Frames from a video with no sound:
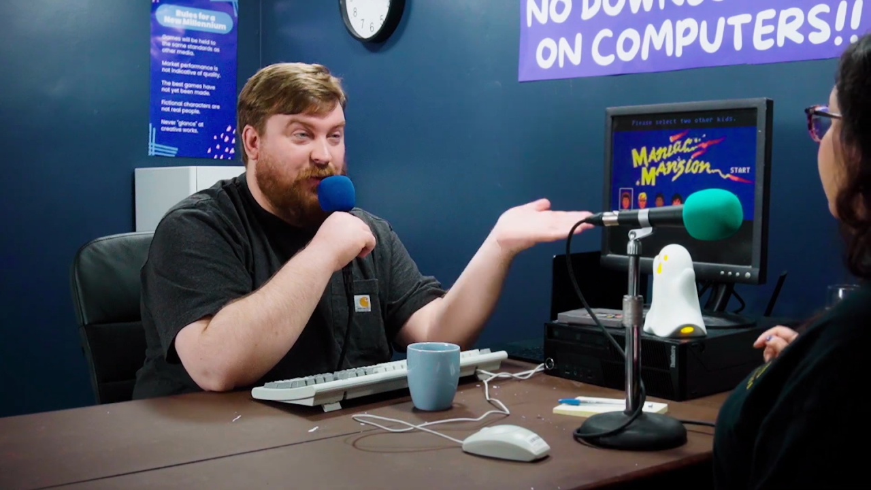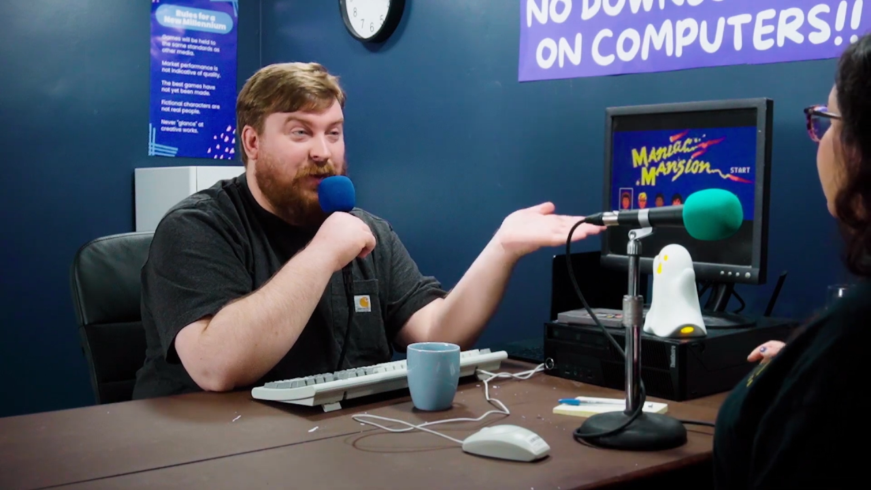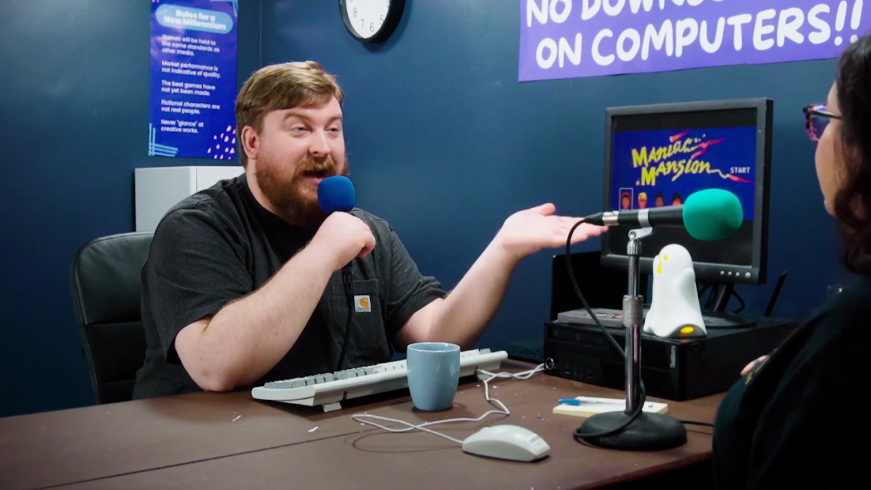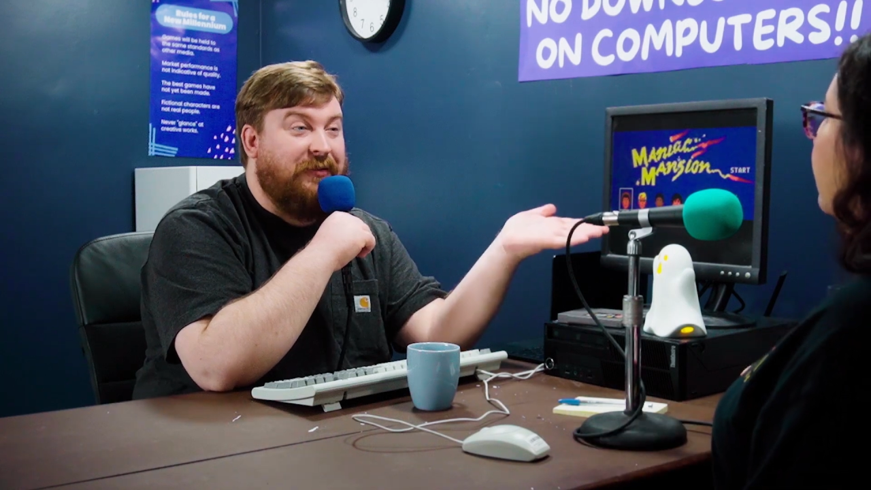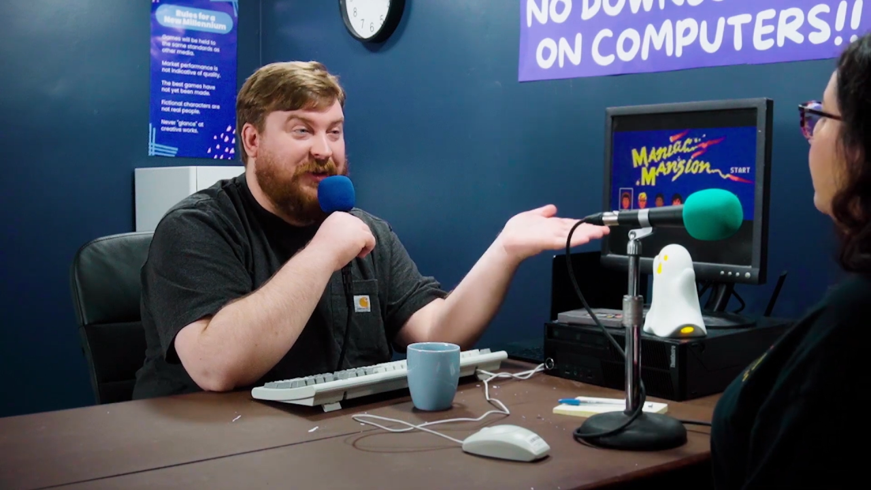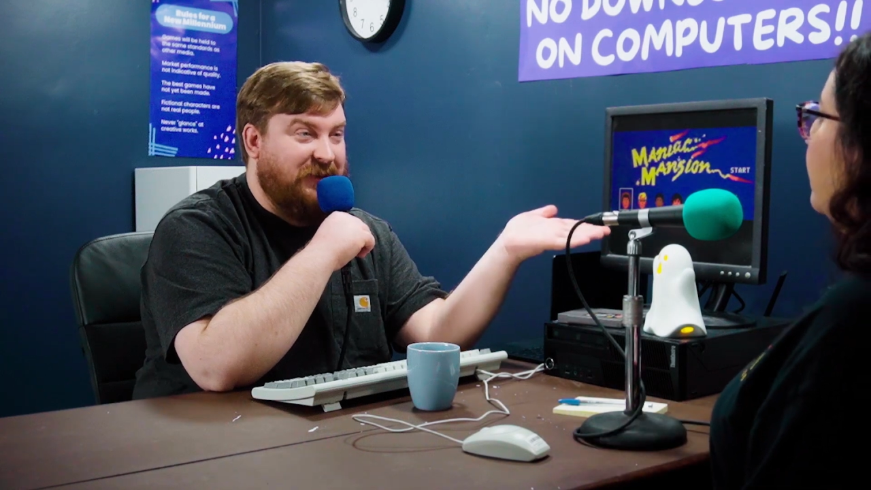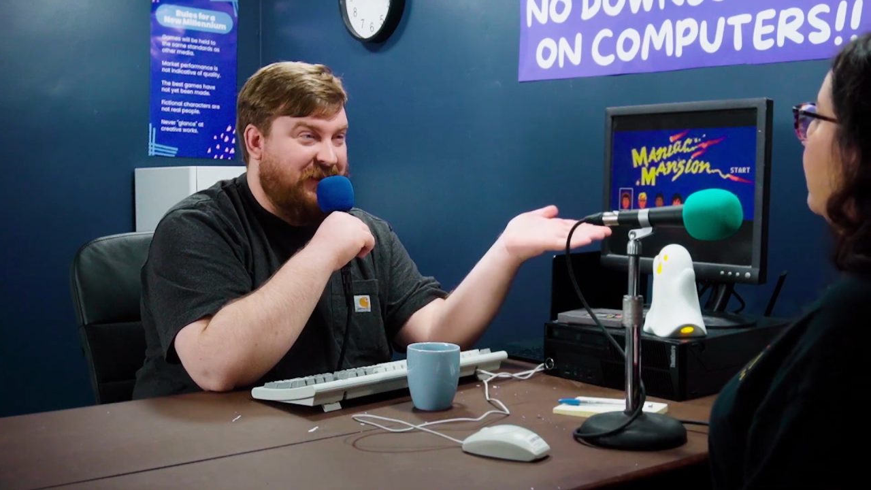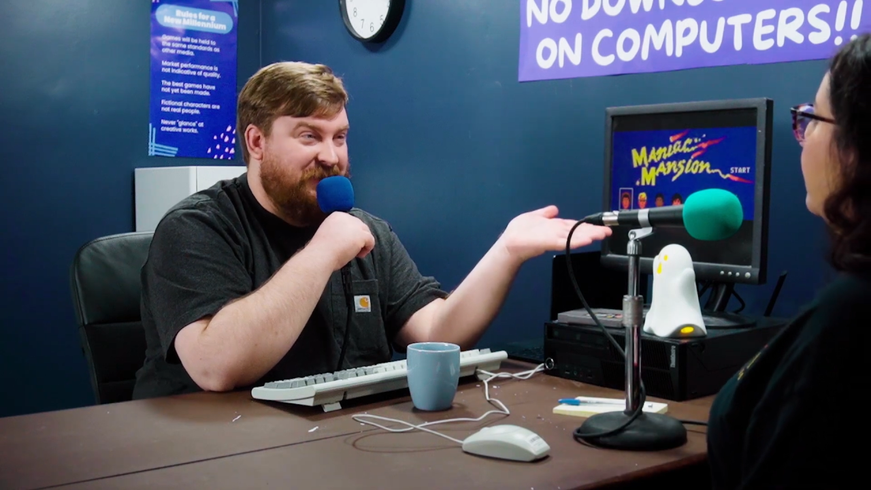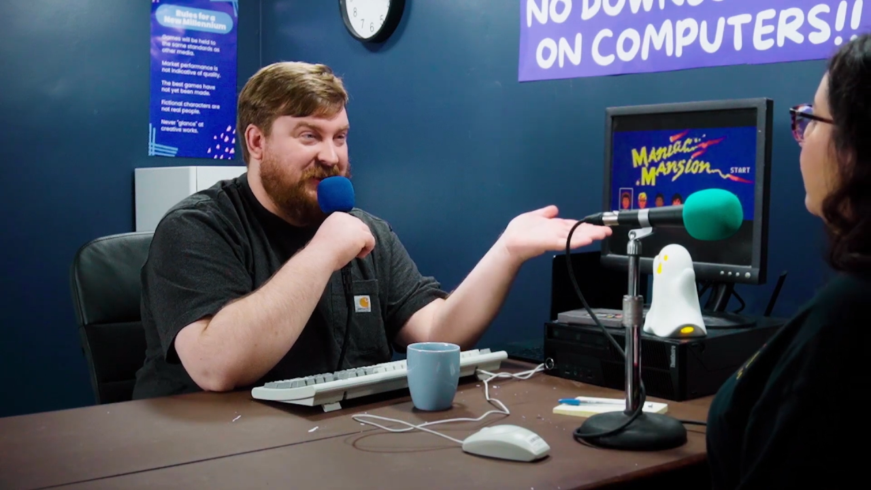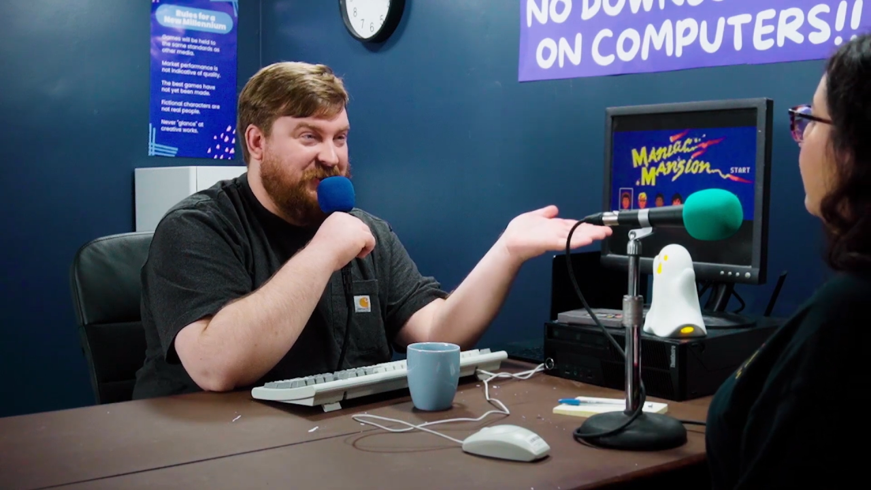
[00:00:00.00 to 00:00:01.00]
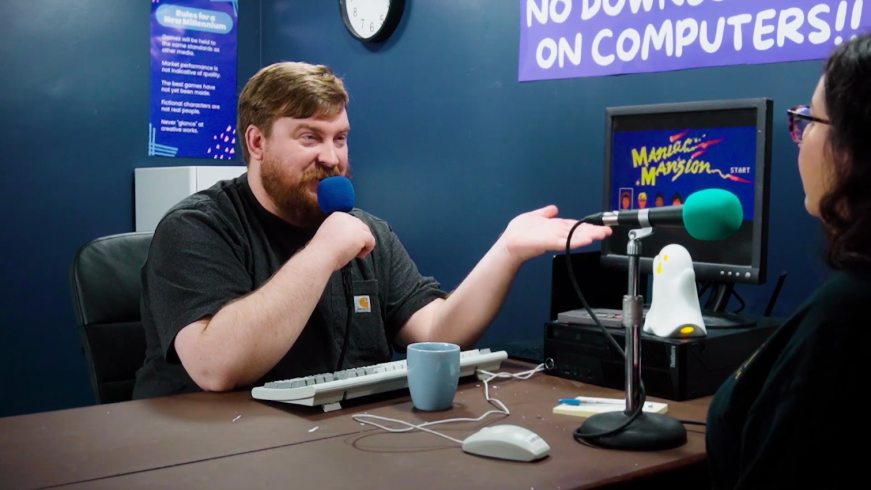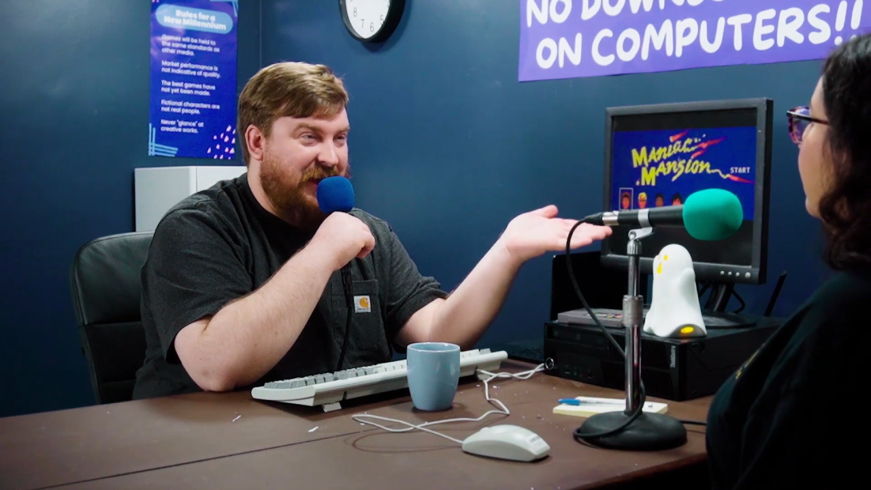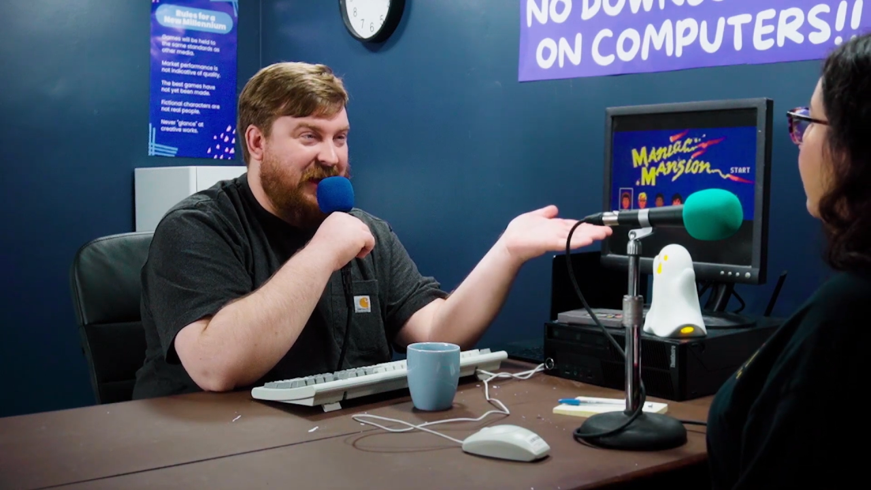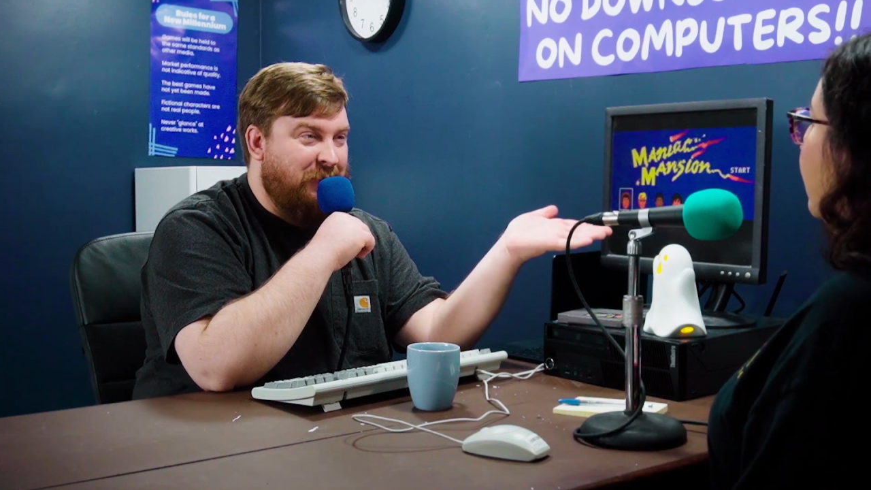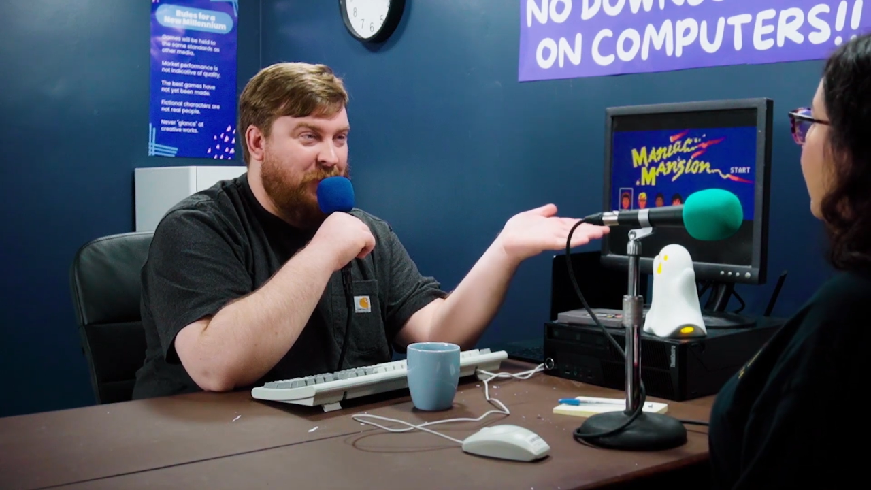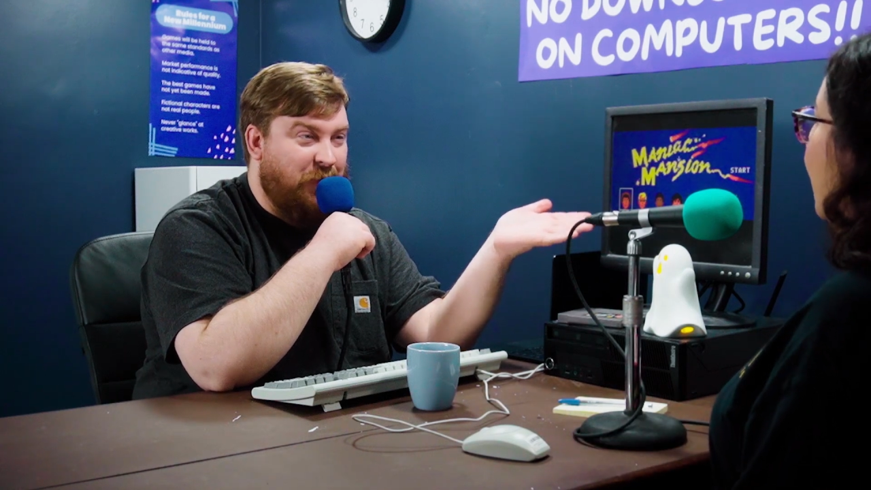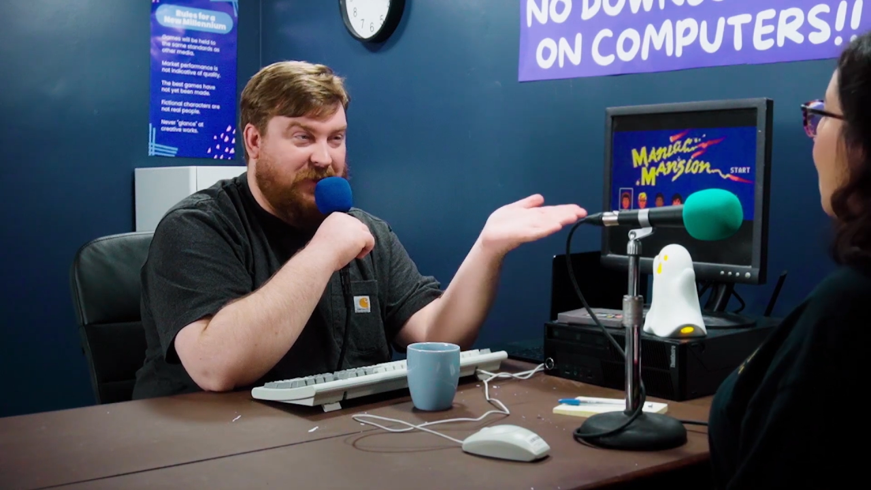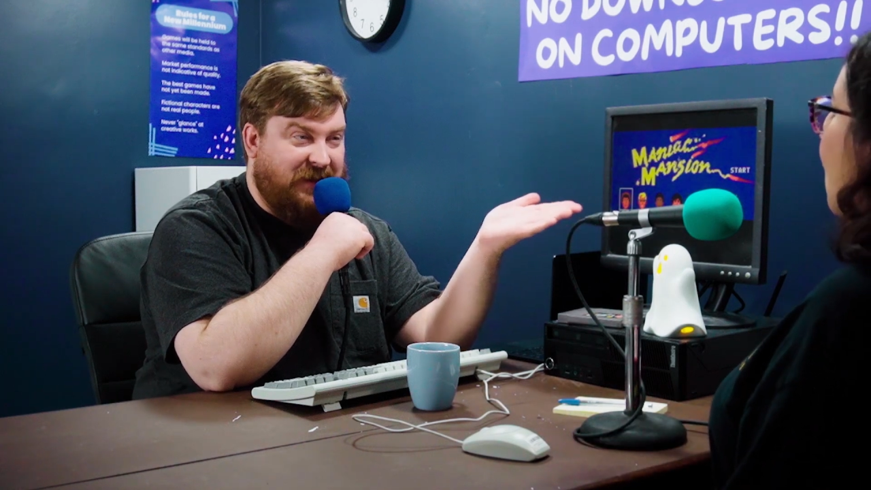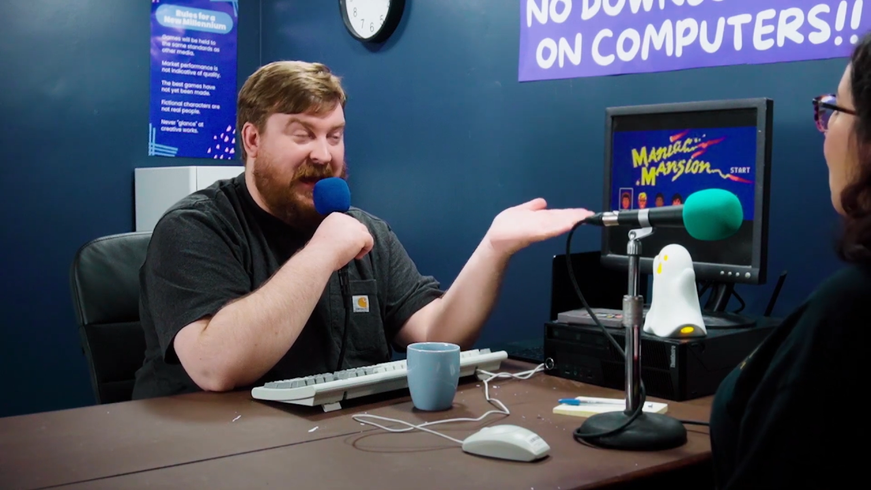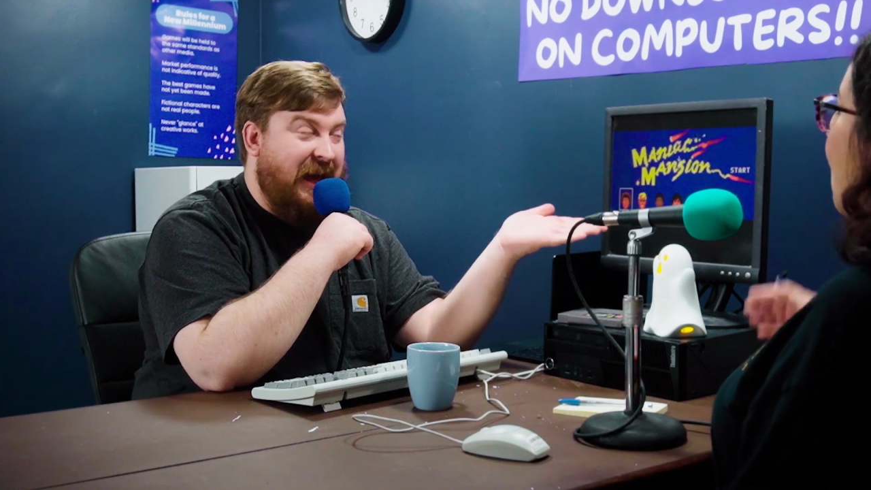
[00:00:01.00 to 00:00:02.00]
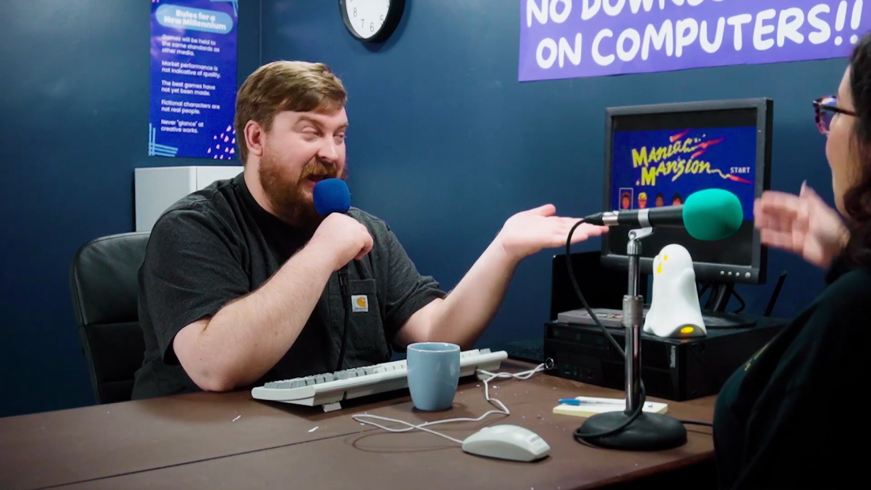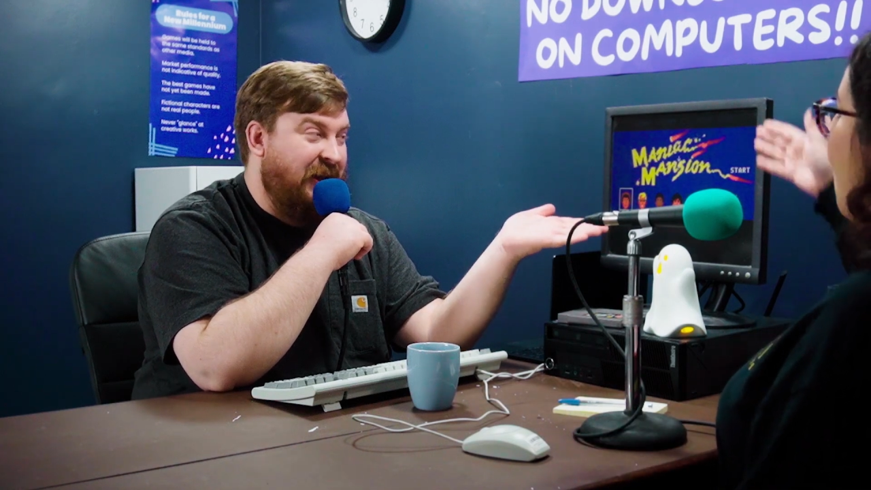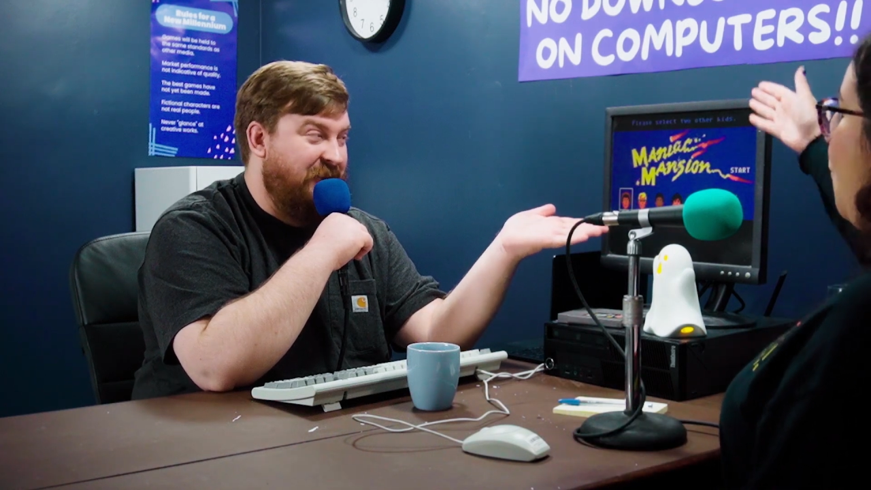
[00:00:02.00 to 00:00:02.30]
graphical adventure game, or GAG,